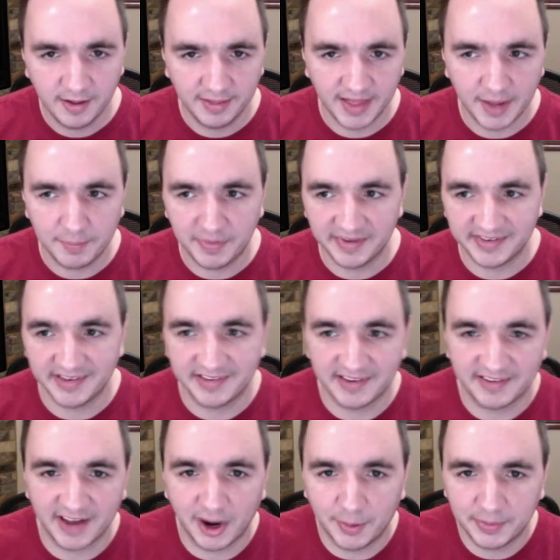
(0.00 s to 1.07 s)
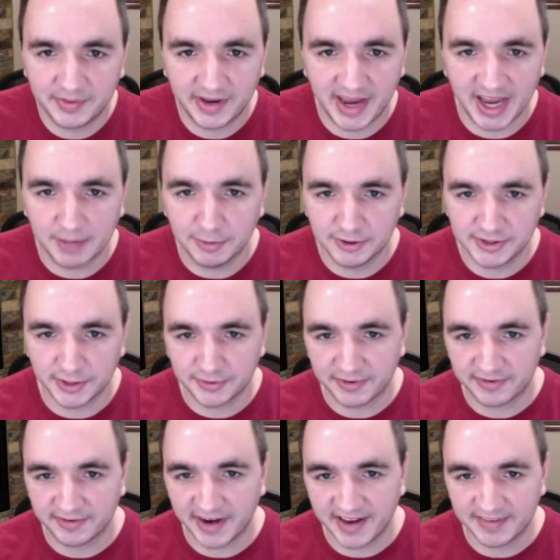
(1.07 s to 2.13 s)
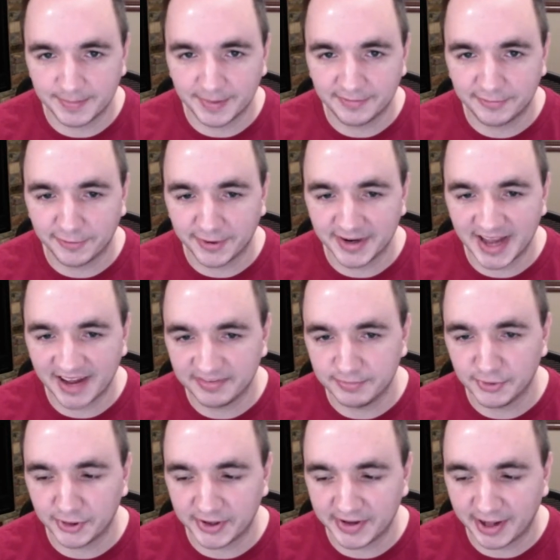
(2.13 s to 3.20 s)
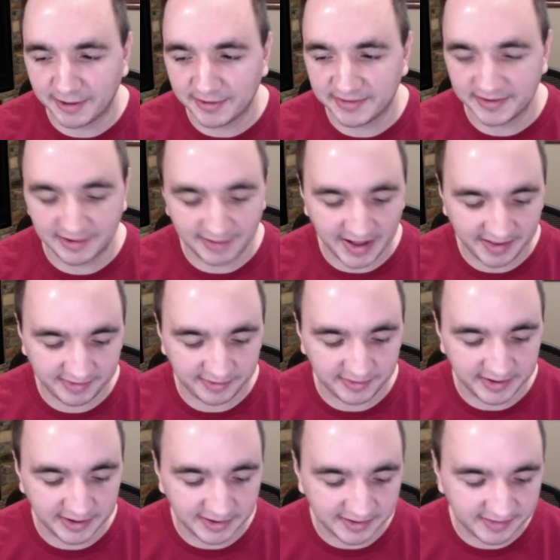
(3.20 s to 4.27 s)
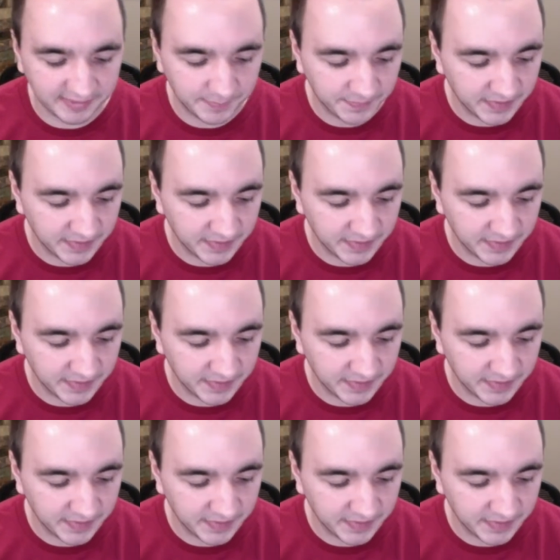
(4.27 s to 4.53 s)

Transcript: That business has helped animal shelters raise about $4.5 million in the last 3 years.